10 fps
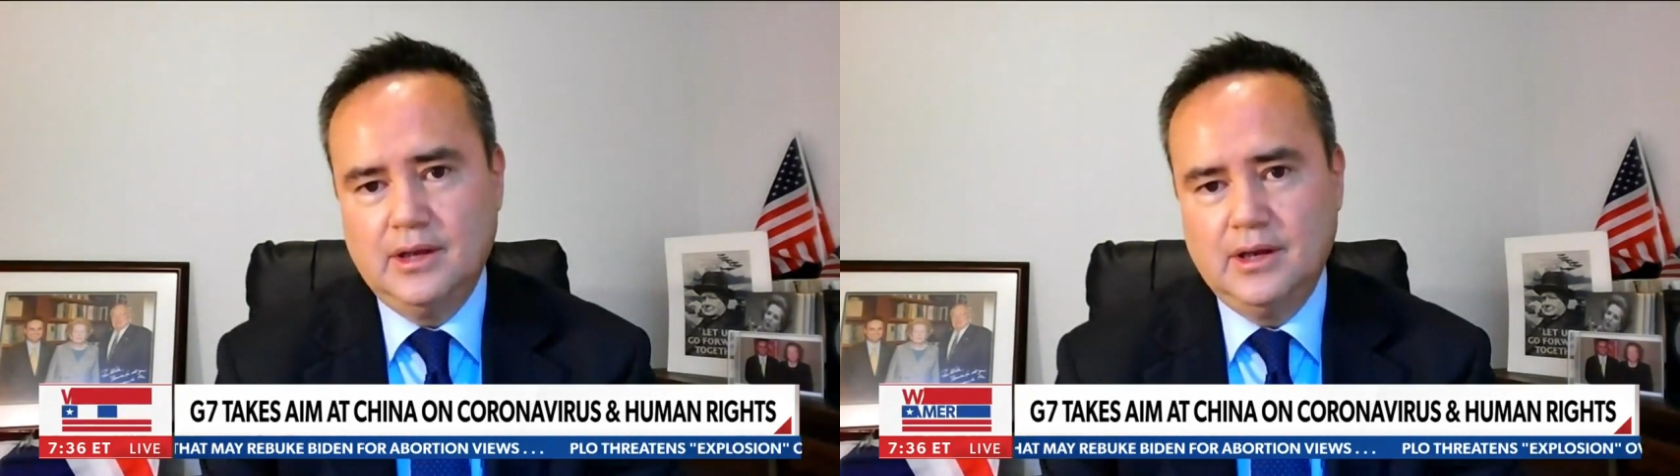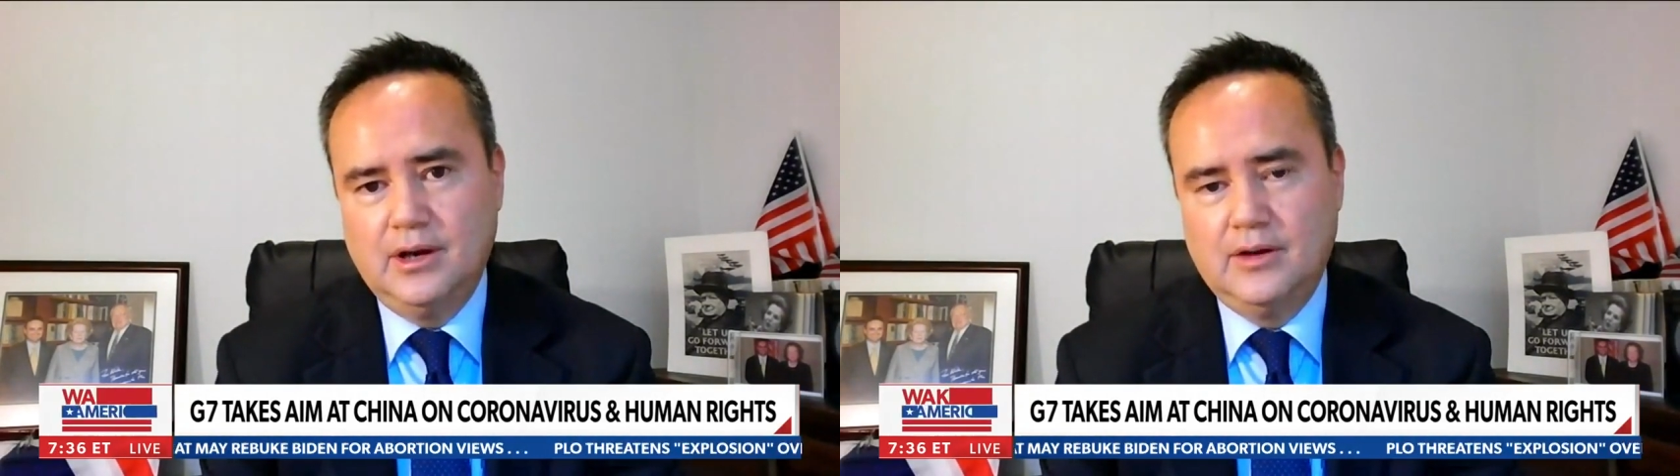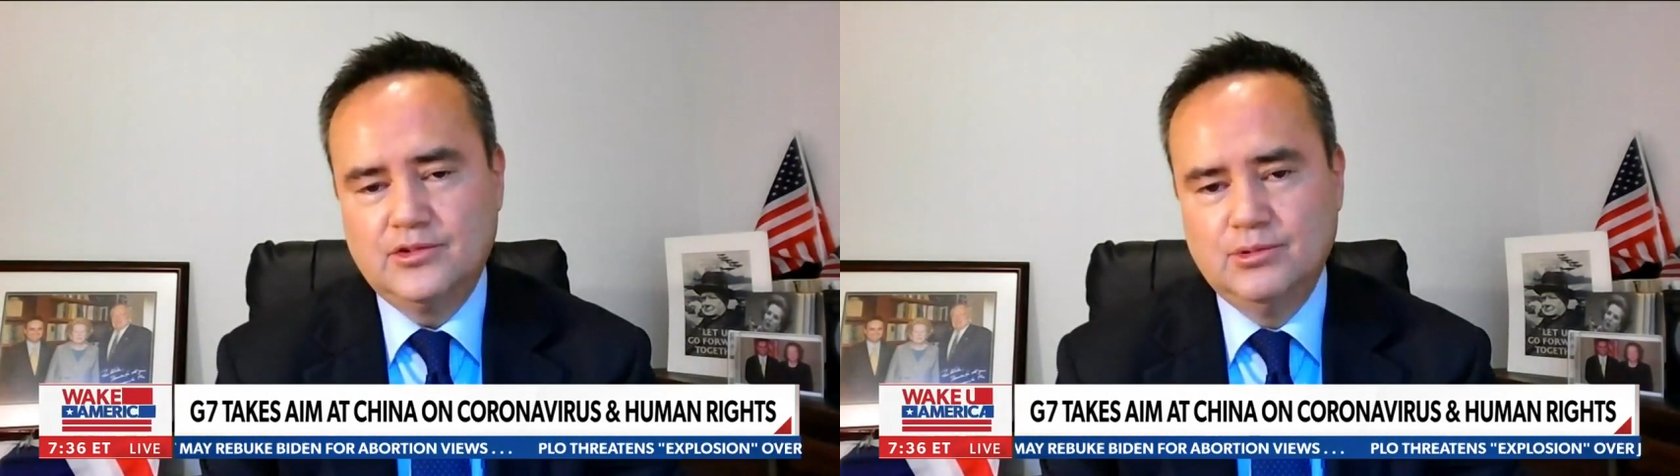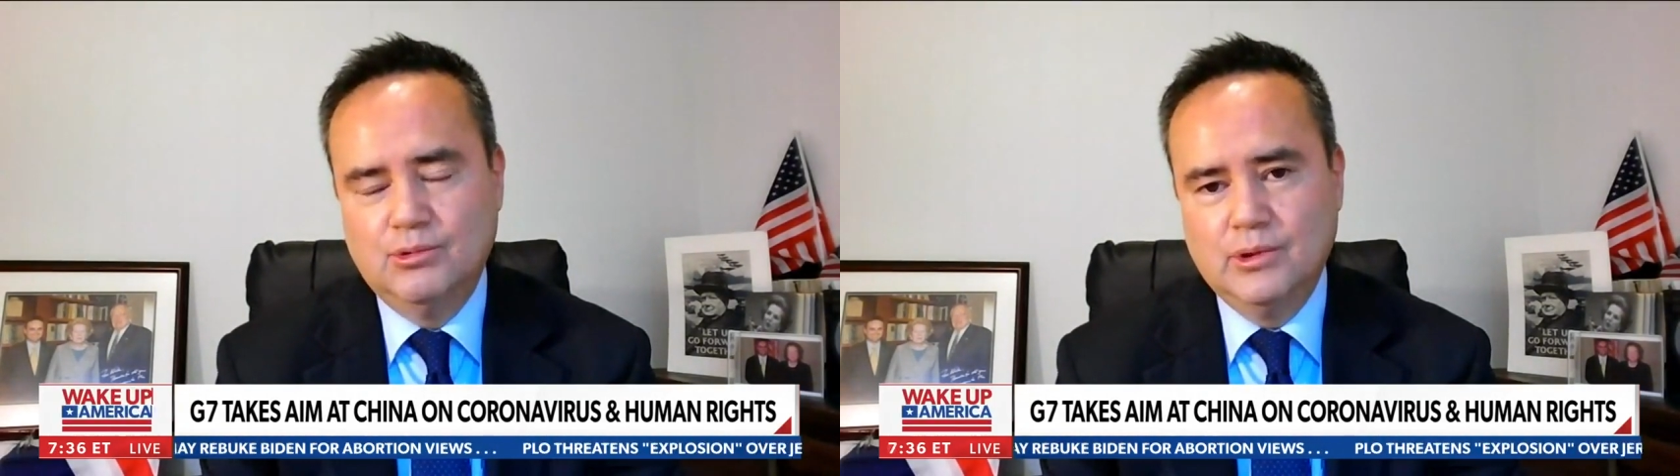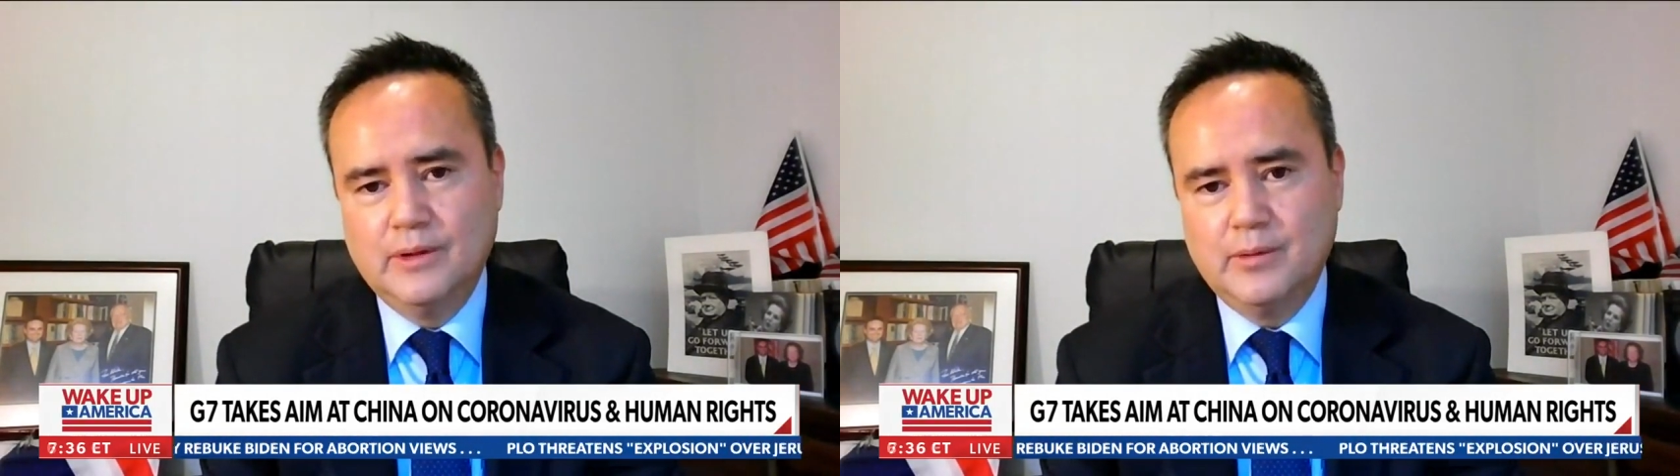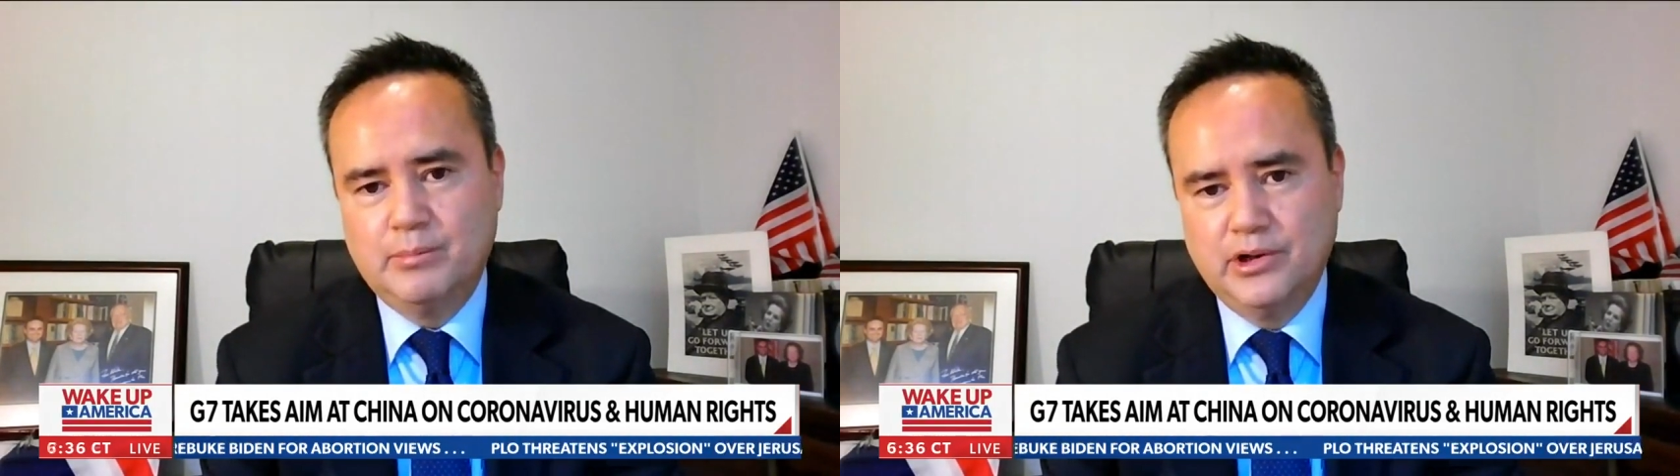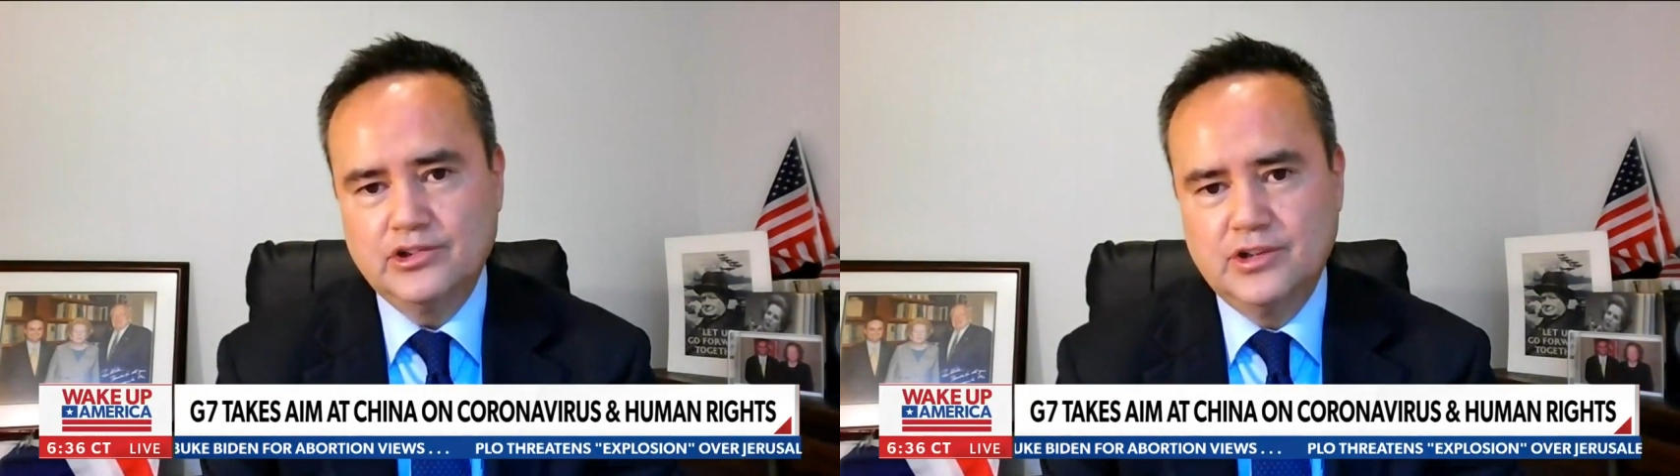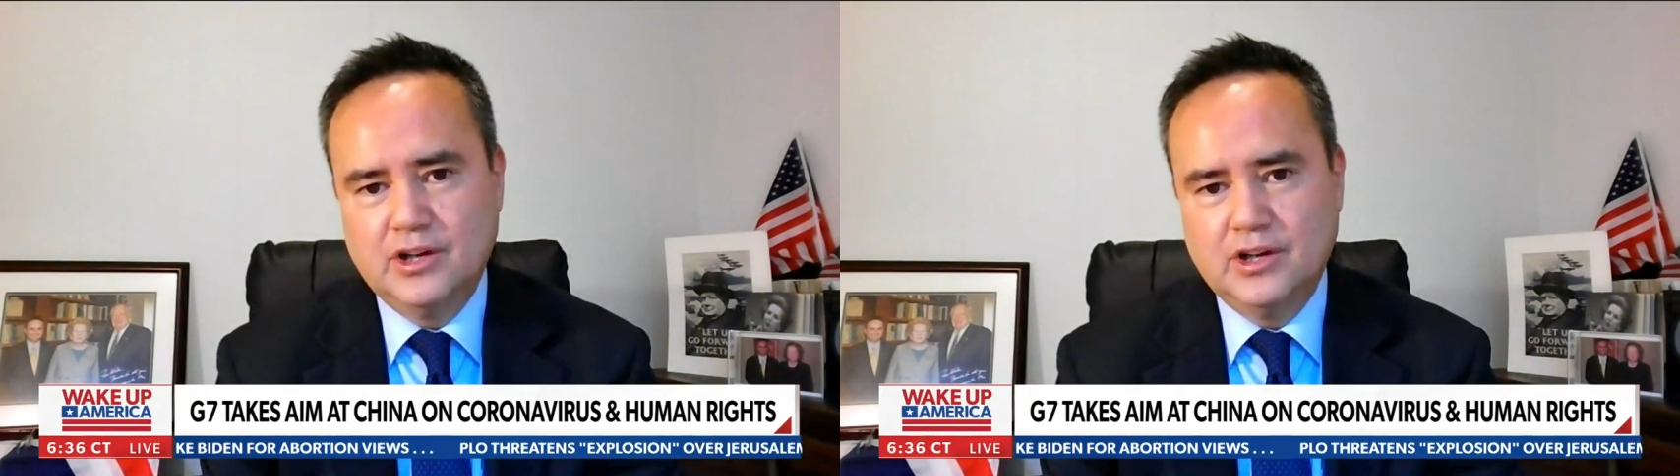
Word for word: after all, the British